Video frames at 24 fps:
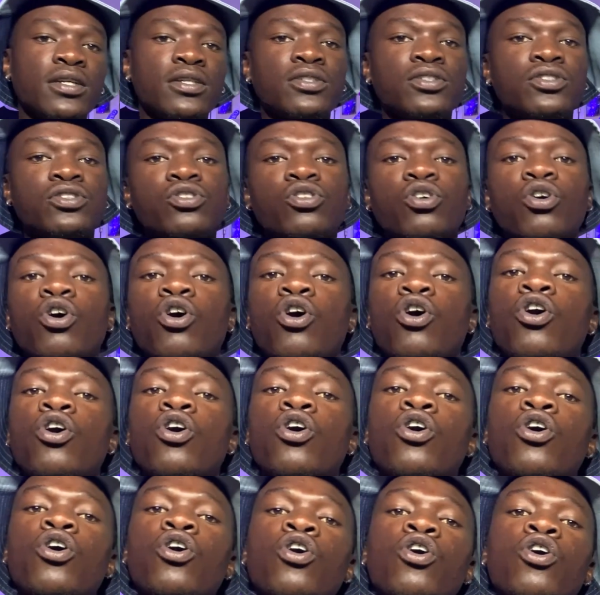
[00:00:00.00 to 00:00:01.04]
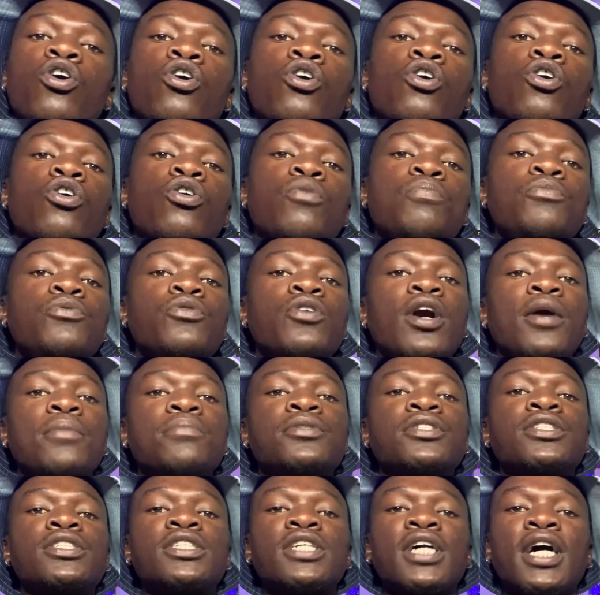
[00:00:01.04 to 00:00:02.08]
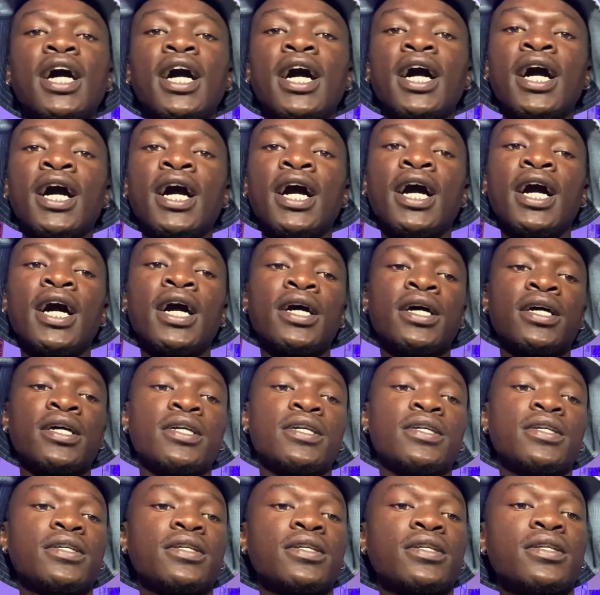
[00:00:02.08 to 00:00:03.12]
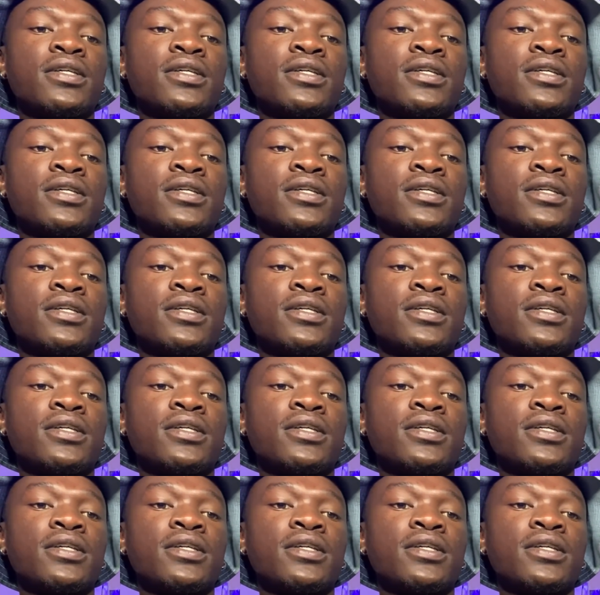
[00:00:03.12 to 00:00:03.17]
Stop, you know I'm shy.